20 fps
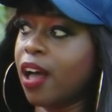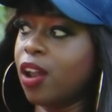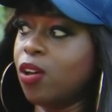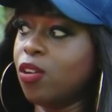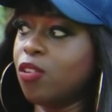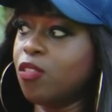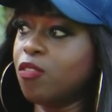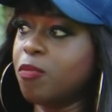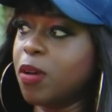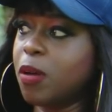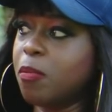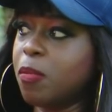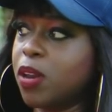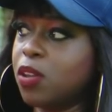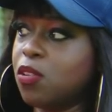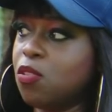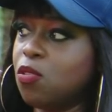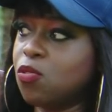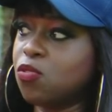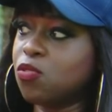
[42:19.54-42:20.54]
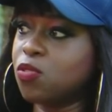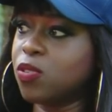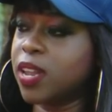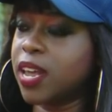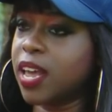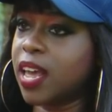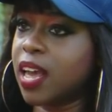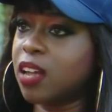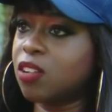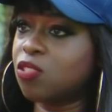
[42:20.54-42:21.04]
A lot of my money goes on
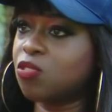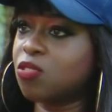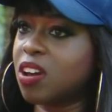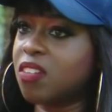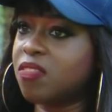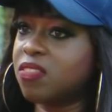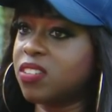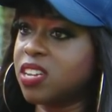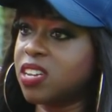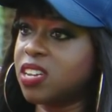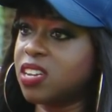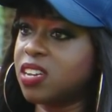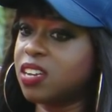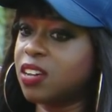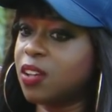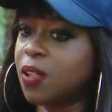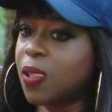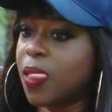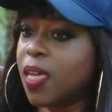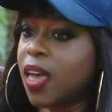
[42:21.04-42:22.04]
hair, traveling.